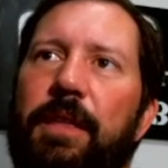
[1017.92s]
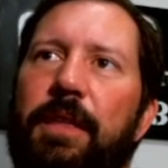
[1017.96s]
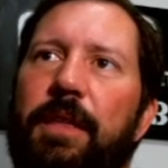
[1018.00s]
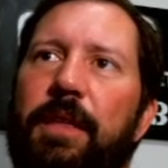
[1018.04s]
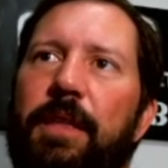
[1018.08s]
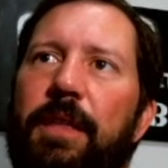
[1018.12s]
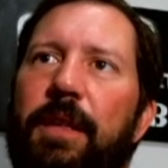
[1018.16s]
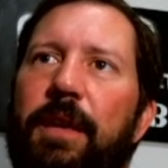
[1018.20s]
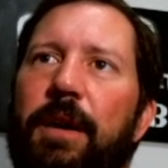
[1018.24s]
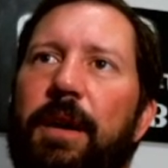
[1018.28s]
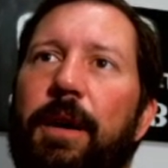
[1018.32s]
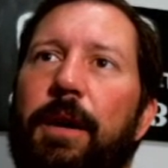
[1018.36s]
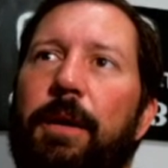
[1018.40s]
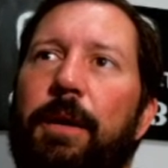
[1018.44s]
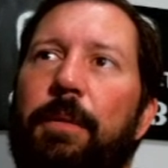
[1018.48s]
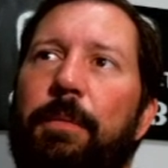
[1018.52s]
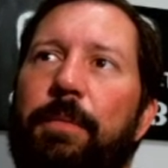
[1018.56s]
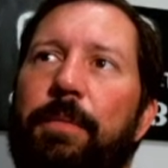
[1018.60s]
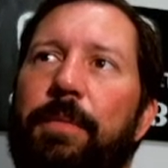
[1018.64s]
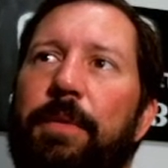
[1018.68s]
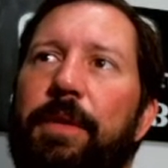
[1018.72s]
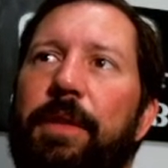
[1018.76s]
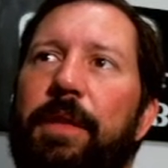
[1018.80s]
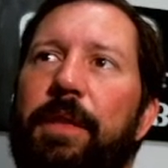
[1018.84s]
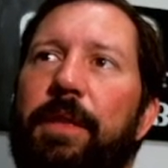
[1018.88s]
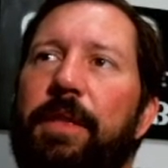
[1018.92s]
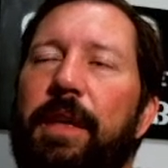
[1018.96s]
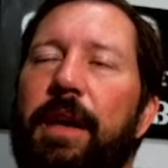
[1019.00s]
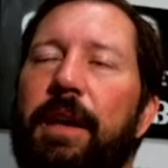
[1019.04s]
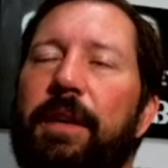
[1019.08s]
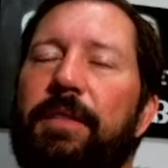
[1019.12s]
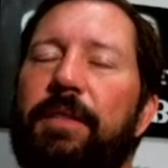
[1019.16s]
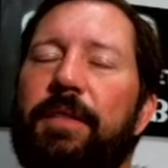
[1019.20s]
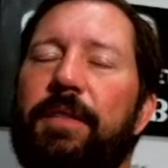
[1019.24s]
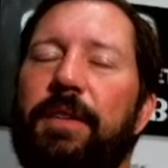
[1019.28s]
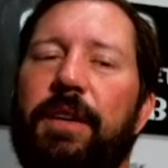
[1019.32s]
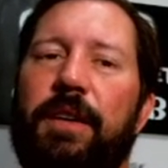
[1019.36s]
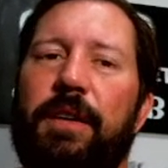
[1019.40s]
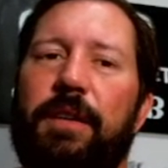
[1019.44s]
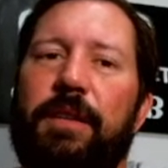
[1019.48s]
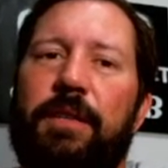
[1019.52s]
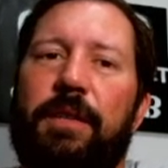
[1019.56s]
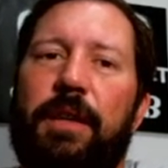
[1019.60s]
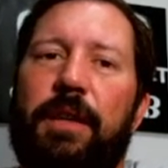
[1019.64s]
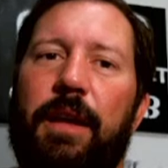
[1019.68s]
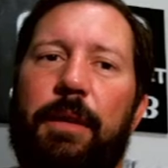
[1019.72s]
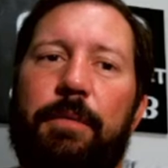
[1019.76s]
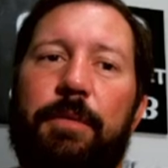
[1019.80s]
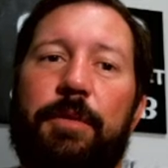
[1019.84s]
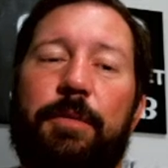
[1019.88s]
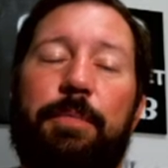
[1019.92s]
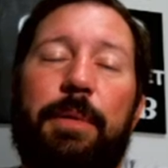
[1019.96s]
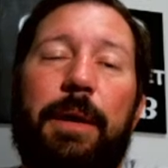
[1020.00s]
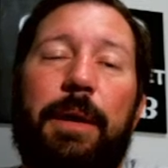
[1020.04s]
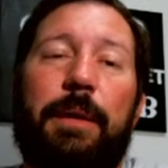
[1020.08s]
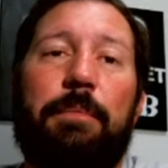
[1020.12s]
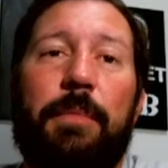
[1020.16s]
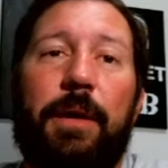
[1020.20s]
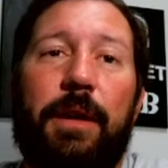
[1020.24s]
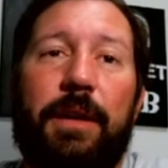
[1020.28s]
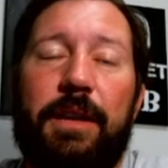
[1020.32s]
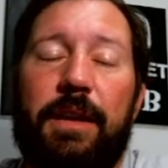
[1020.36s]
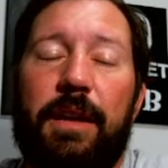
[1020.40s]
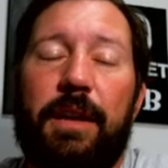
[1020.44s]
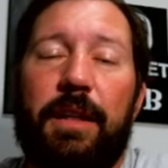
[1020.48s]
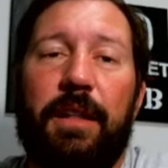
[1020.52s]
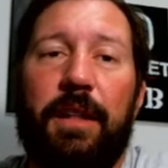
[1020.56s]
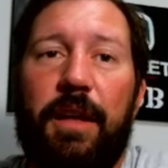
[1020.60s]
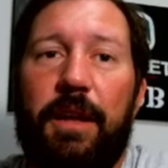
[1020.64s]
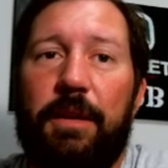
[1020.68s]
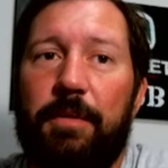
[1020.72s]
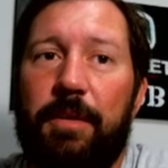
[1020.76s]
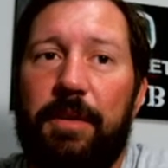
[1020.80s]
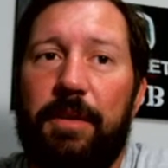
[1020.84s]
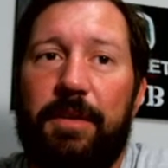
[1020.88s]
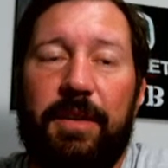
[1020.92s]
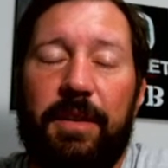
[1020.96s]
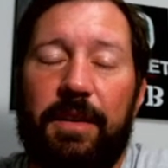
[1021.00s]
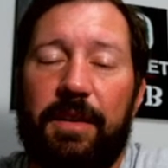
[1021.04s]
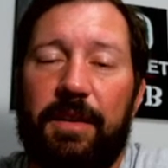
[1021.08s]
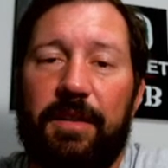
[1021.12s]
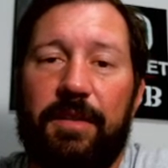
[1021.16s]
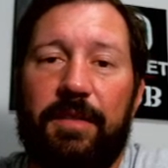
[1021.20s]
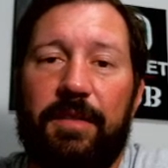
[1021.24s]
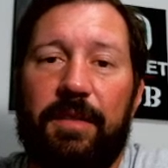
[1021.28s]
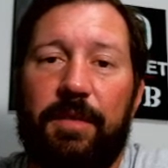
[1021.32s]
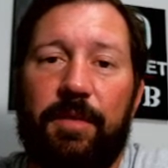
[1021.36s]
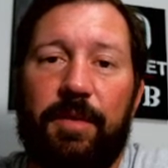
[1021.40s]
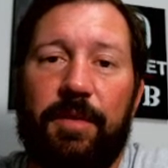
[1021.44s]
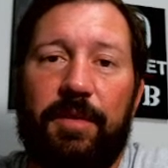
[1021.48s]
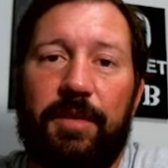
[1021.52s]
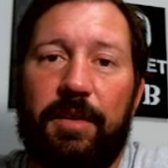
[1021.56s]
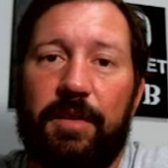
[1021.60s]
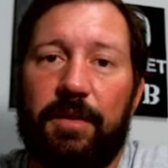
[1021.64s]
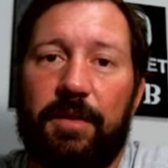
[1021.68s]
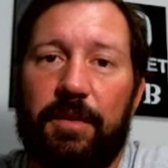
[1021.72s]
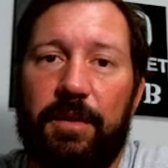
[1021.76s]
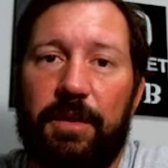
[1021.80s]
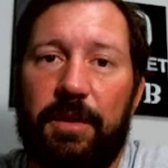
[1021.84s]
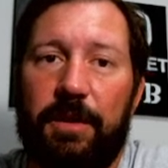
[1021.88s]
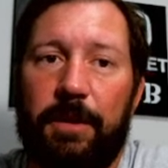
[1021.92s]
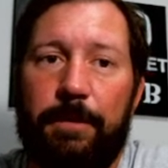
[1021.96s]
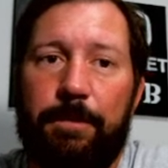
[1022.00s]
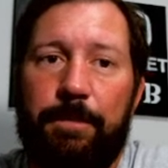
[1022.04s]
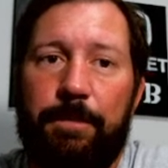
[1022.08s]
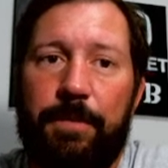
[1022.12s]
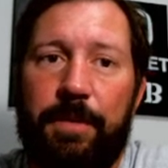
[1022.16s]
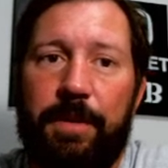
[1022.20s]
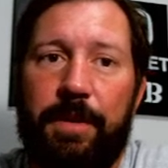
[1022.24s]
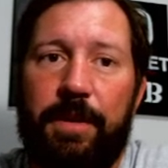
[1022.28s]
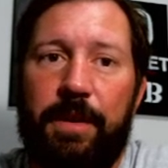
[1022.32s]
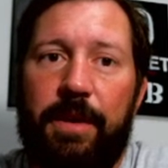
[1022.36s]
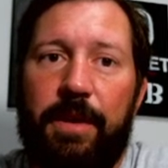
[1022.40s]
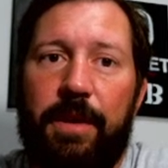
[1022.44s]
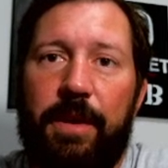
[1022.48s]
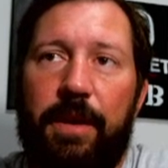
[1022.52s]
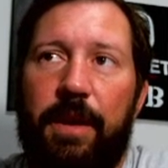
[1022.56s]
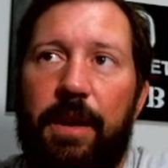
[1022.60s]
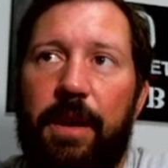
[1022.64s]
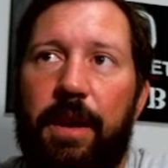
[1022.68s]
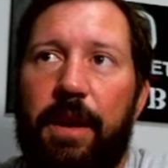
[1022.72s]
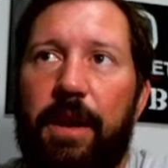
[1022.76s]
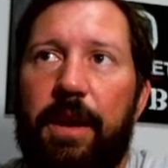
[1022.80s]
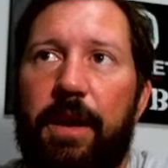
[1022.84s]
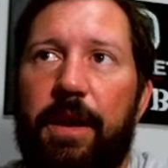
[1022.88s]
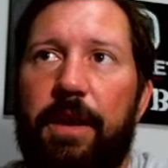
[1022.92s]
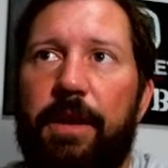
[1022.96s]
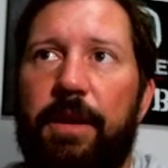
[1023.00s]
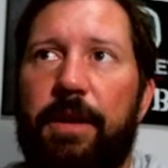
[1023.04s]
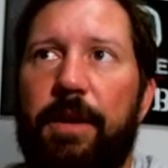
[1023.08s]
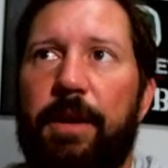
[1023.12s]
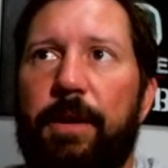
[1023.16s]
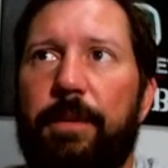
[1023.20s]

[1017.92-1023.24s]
that spend money on lottery tickets every single year, and